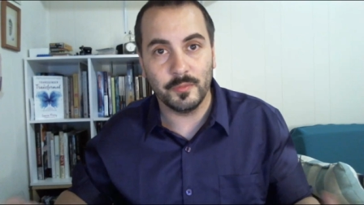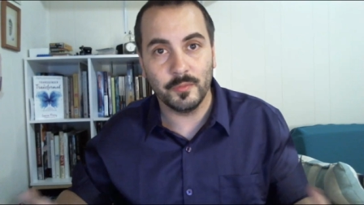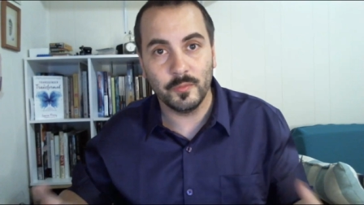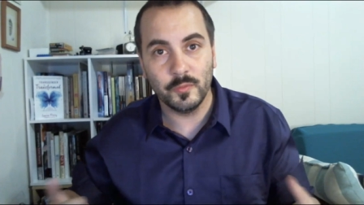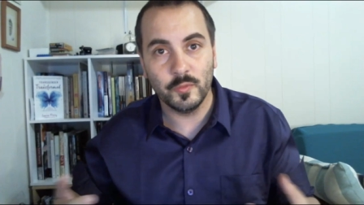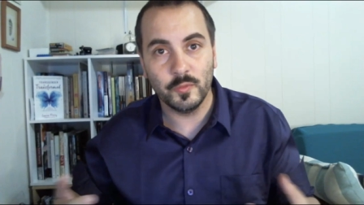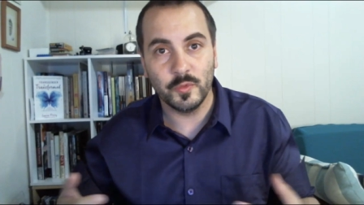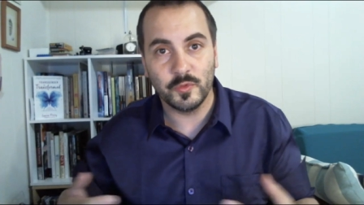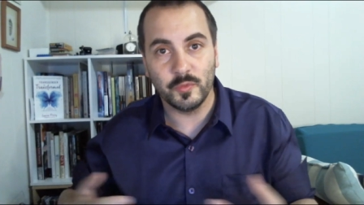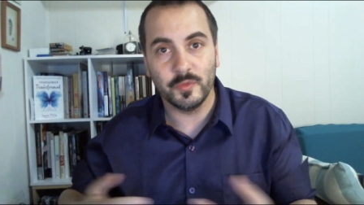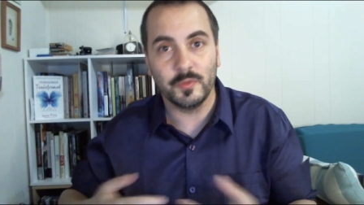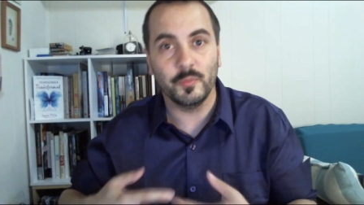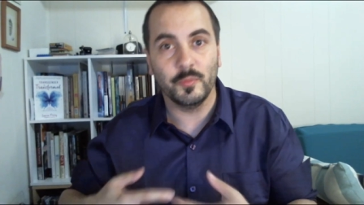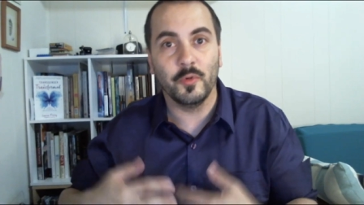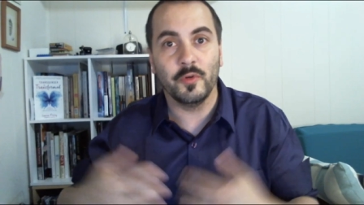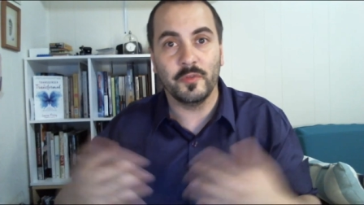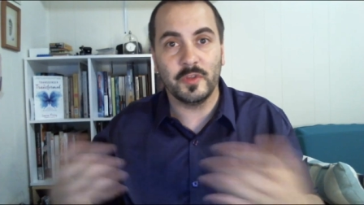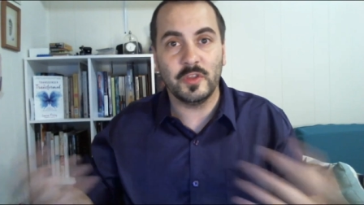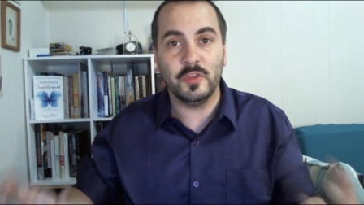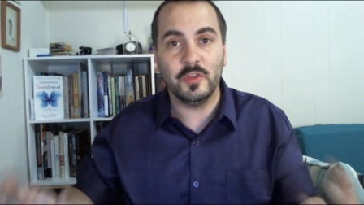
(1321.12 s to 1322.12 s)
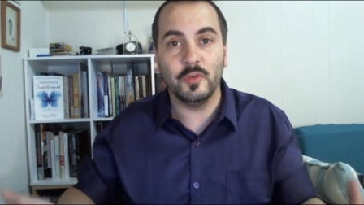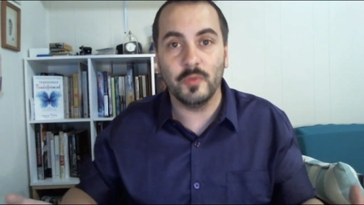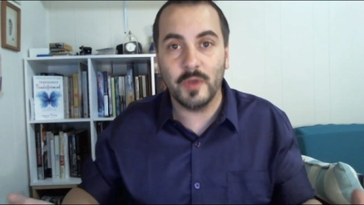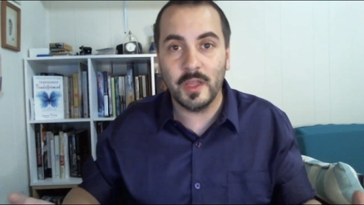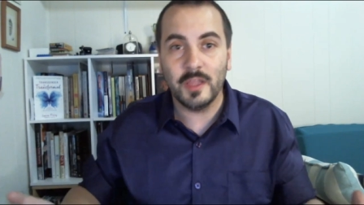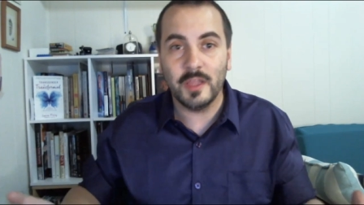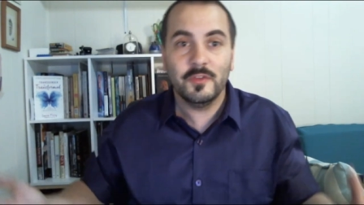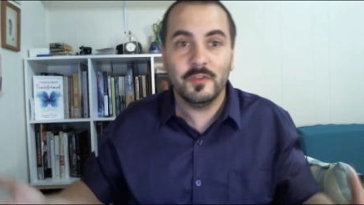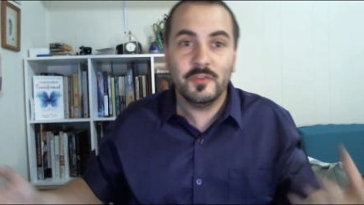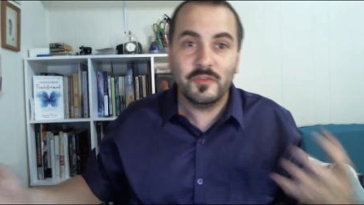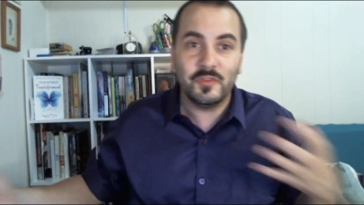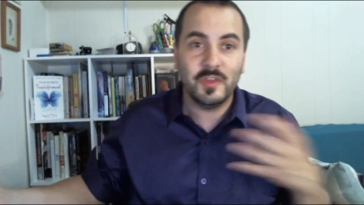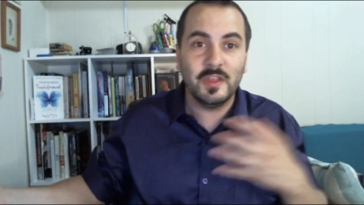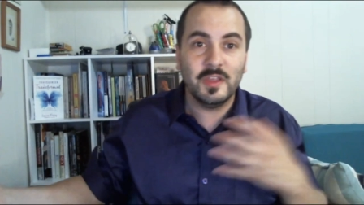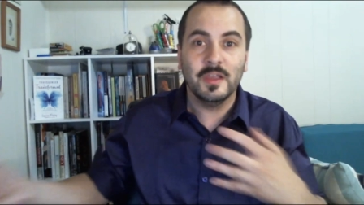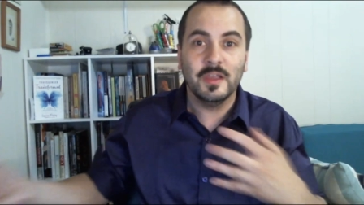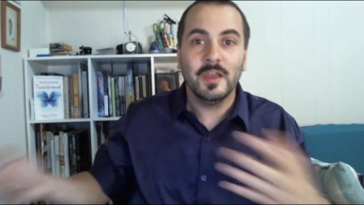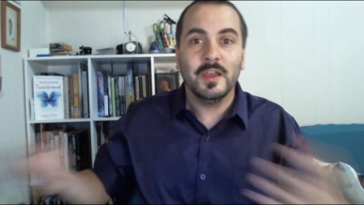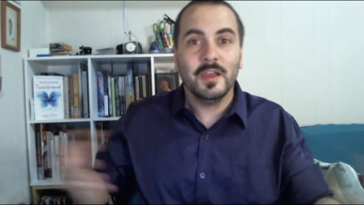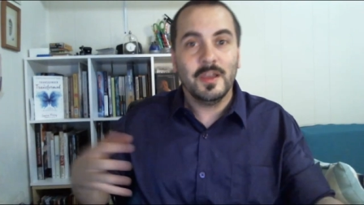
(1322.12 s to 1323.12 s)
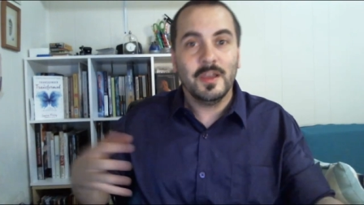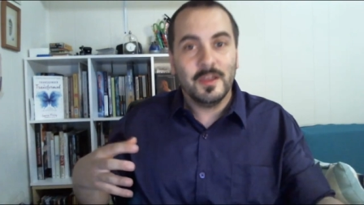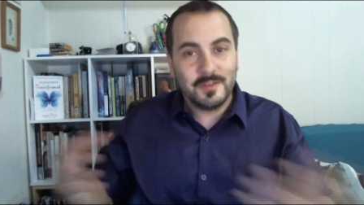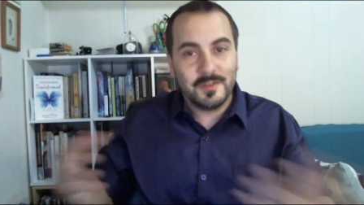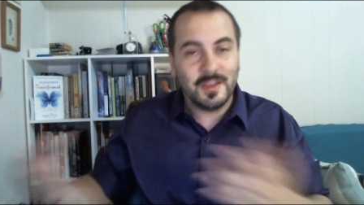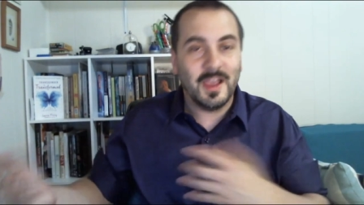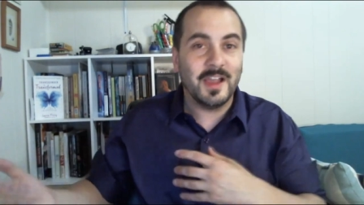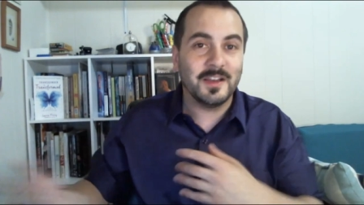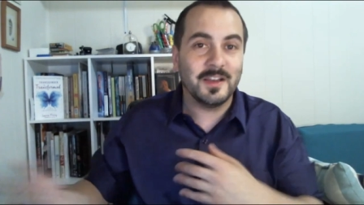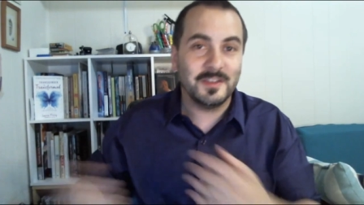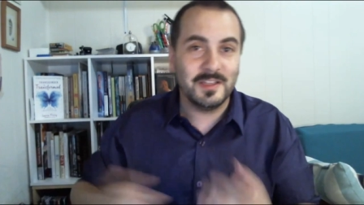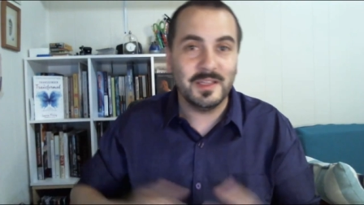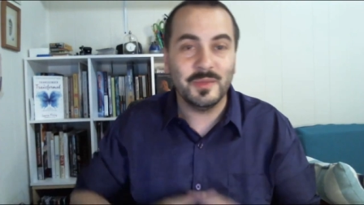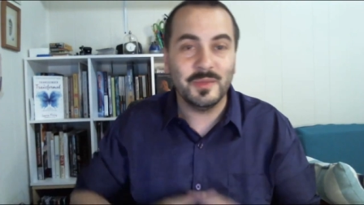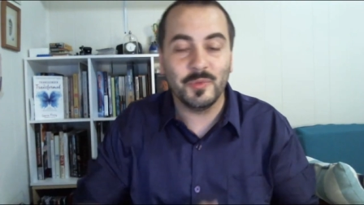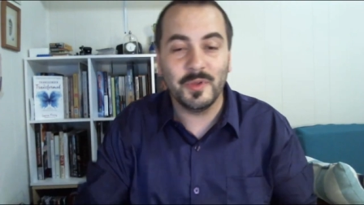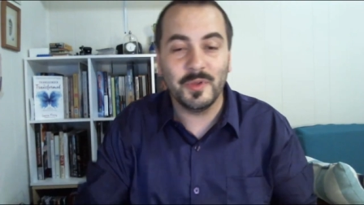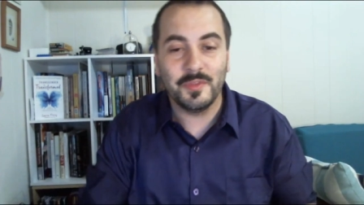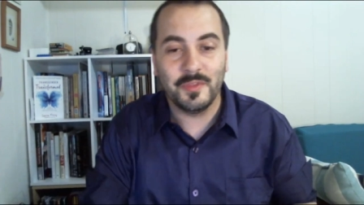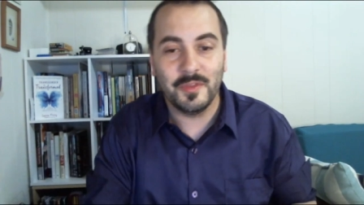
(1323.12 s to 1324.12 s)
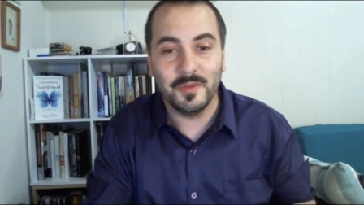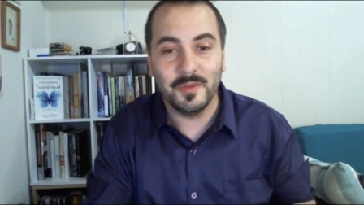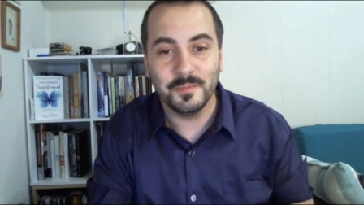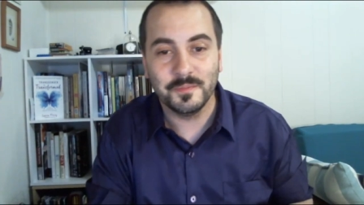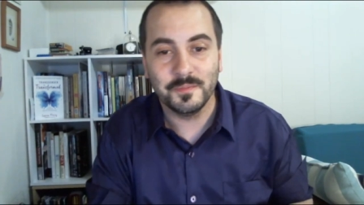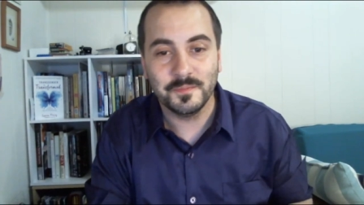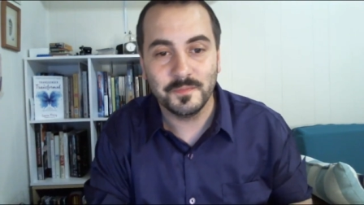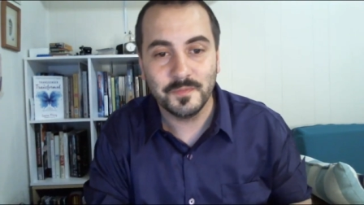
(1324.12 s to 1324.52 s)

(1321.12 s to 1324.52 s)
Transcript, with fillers: which was more of a Q&A, she tag teamed with him.